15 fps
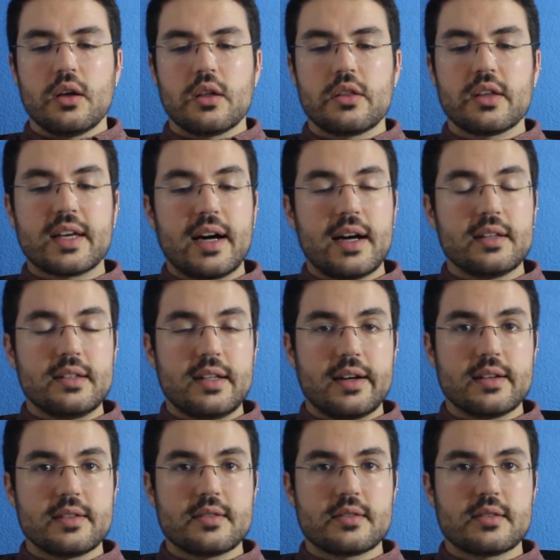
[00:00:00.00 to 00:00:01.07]
The
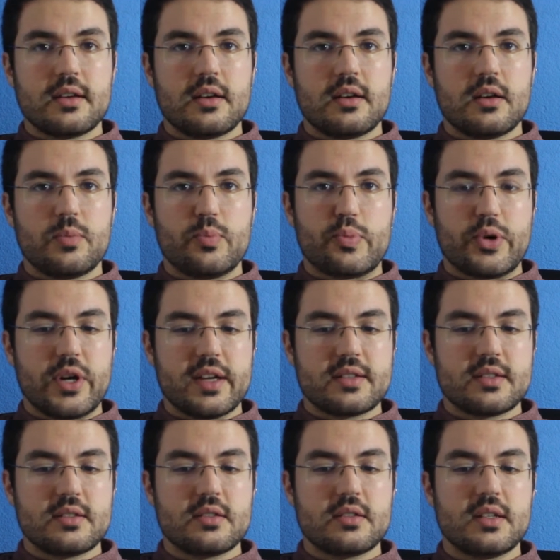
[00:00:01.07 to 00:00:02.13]
guidelines
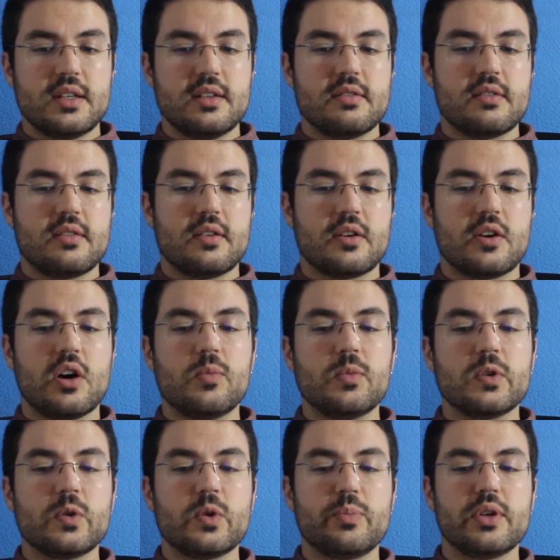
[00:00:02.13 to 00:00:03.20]
present in the
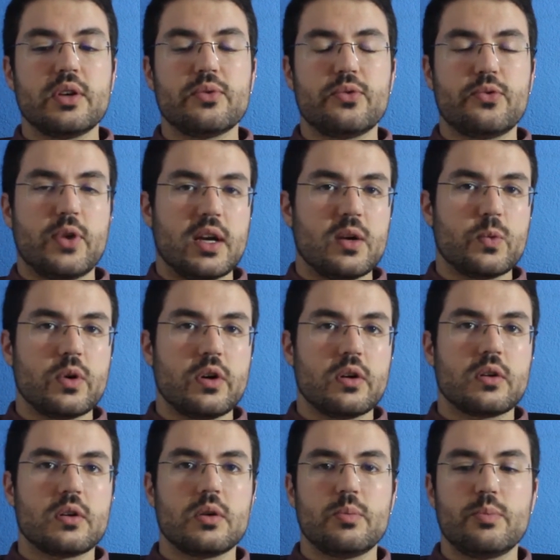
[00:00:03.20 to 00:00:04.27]
Common European
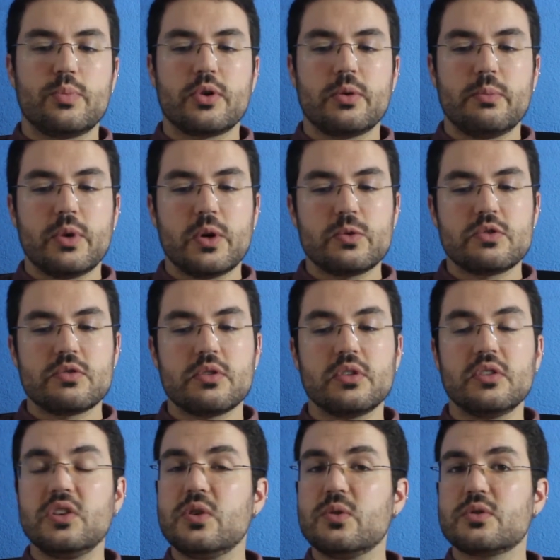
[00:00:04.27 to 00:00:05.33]
Framework promote the
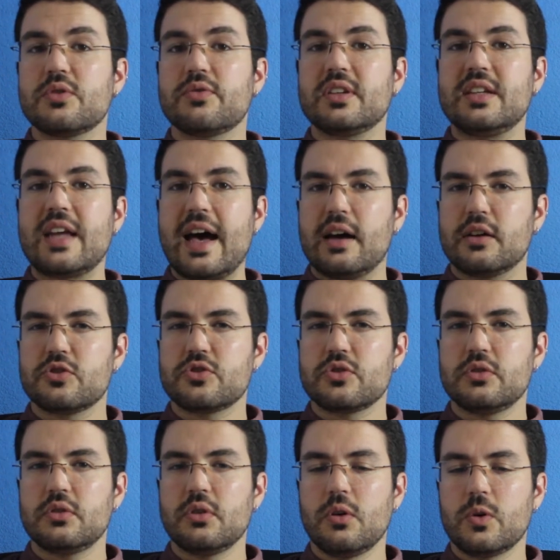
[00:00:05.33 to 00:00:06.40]
use of an
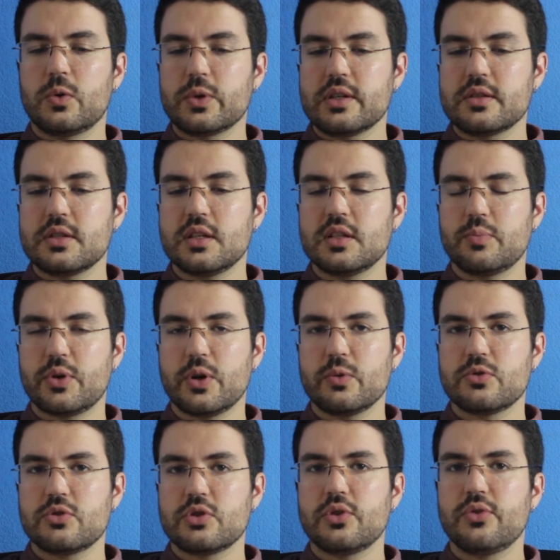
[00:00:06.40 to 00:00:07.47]
action-oriented
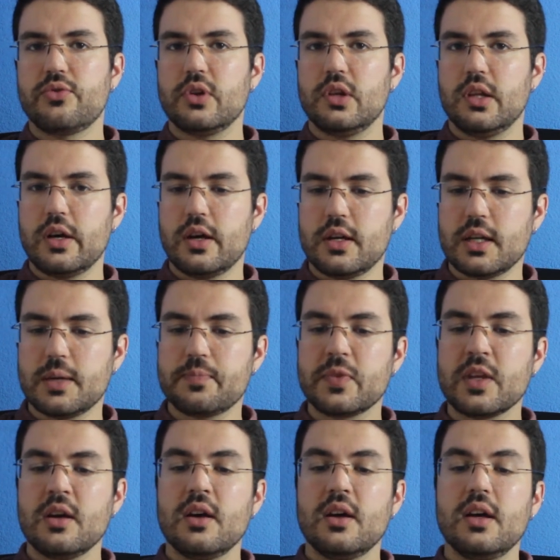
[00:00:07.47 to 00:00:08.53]
approach for learning,
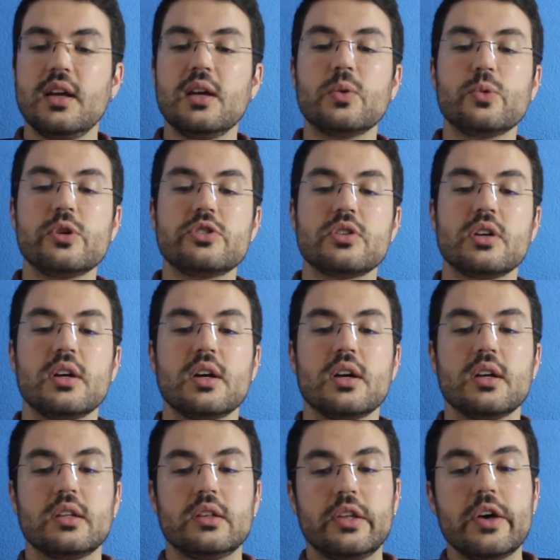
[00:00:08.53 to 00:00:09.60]
in which
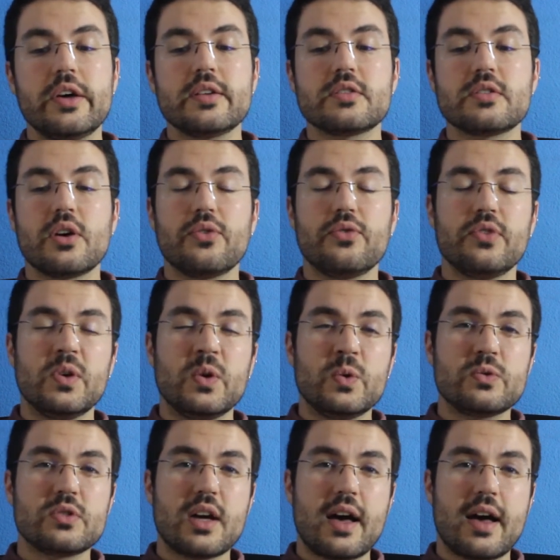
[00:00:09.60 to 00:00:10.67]
learners are
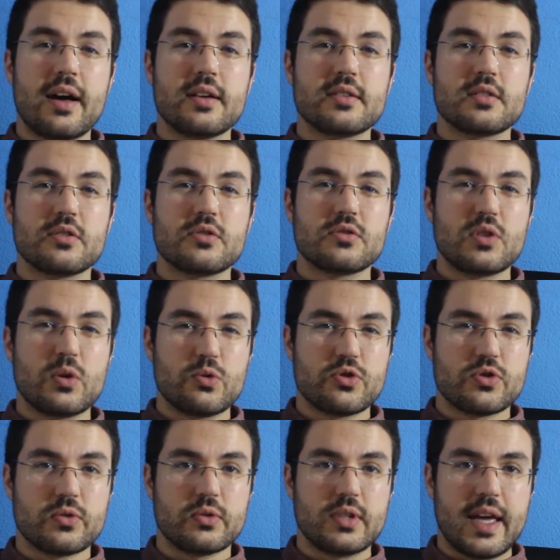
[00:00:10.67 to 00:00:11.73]
viewed as
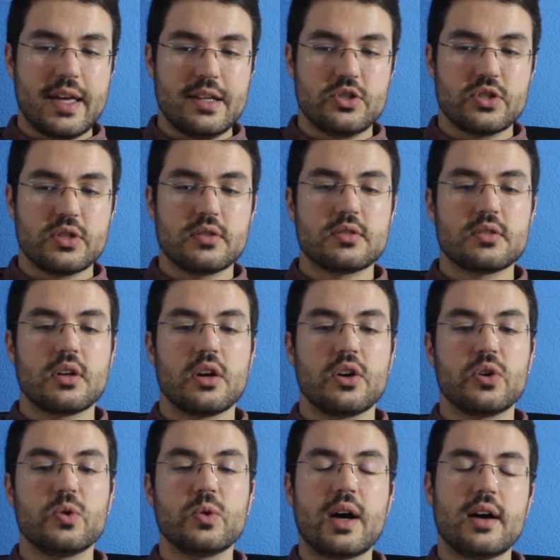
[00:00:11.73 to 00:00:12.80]
social agents
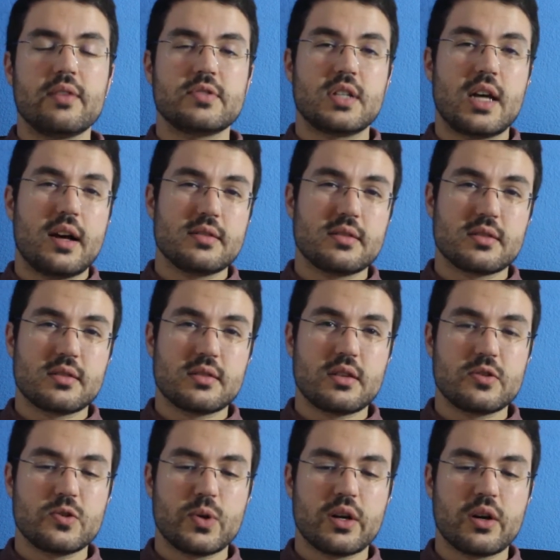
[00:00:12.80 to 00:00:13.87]
who have tasks
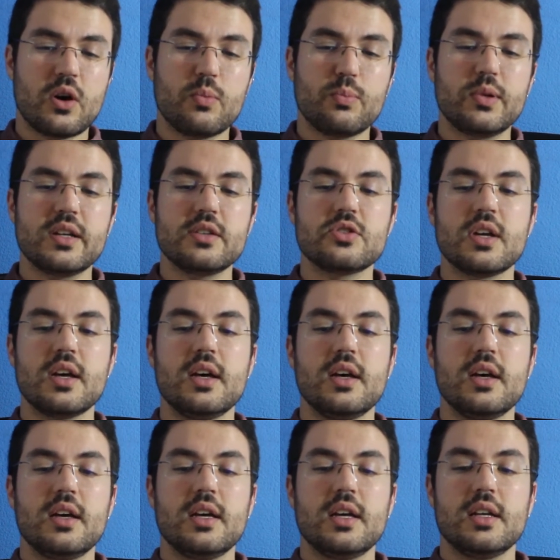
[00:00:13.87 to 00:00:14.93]
to accomplish
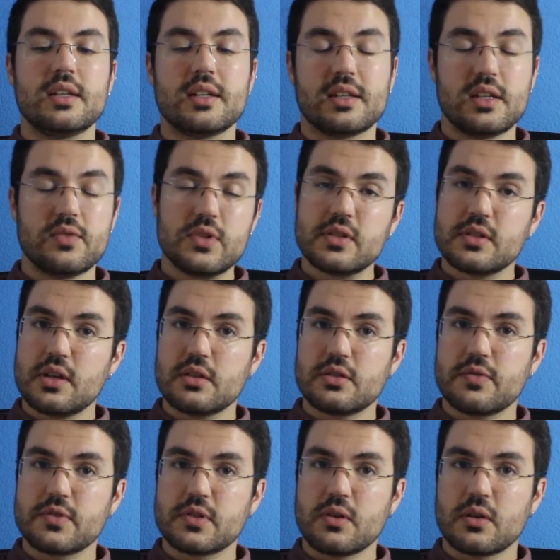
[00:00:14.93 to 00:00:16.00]
in a given set
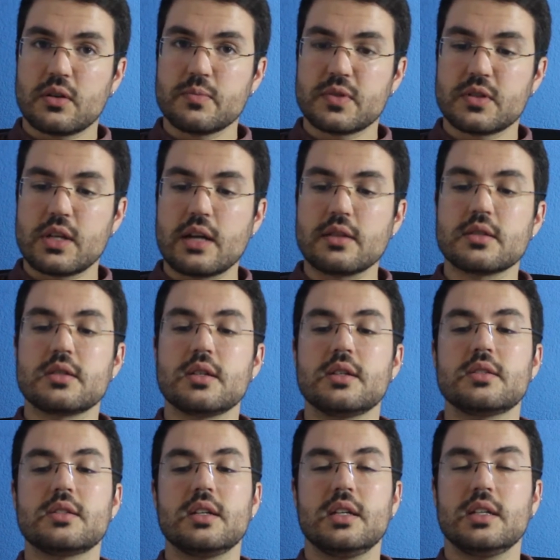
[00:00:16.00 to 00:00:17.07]
of
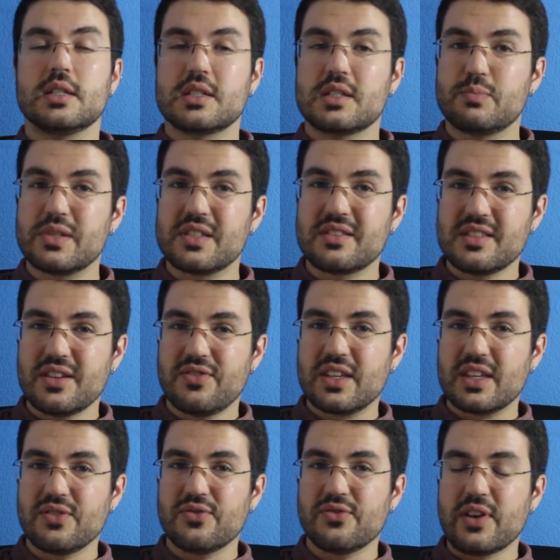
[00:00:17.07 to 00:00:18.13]
circumstances, in a
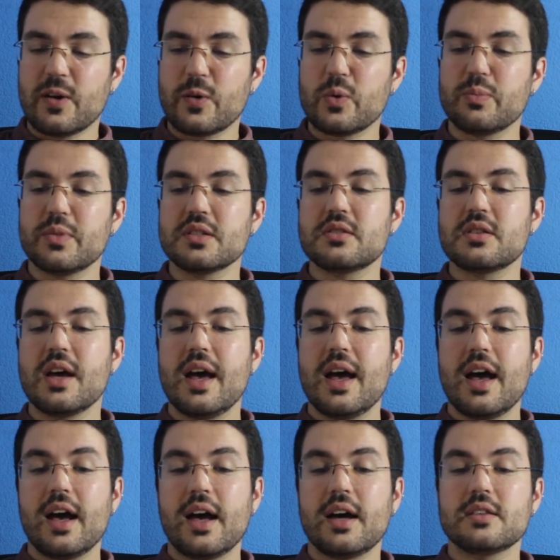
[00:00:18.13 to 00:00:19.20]
specific environment,
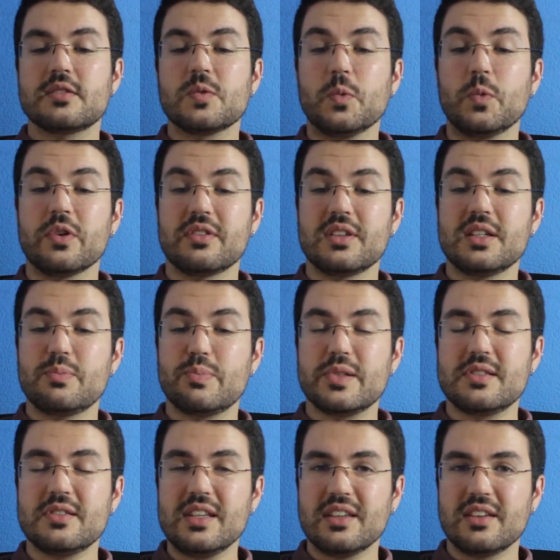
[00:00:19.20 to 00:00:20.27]
and within a
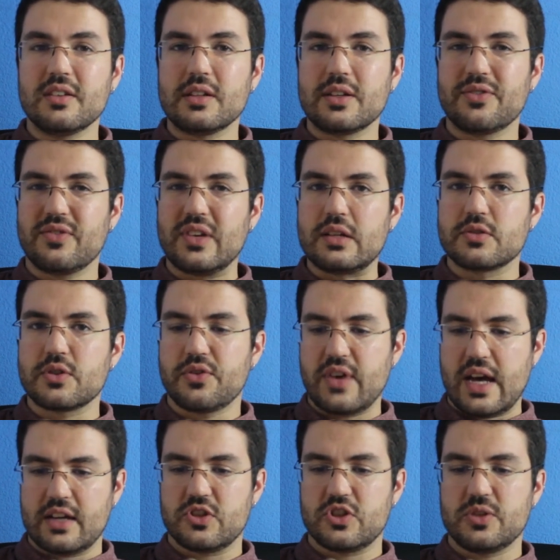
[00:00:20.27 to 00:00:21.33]
particular field of
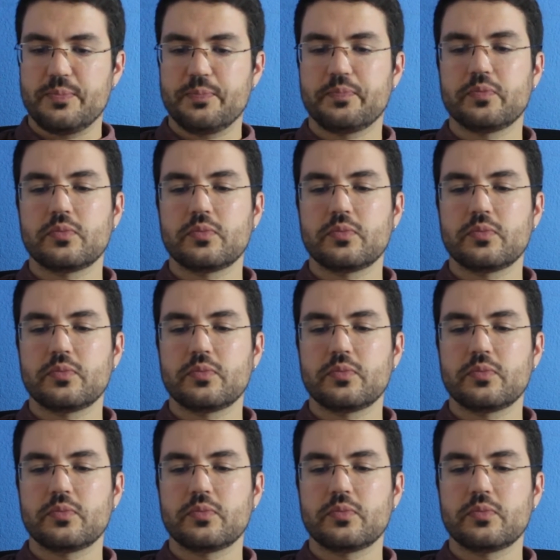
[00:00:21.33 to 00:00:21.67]
action.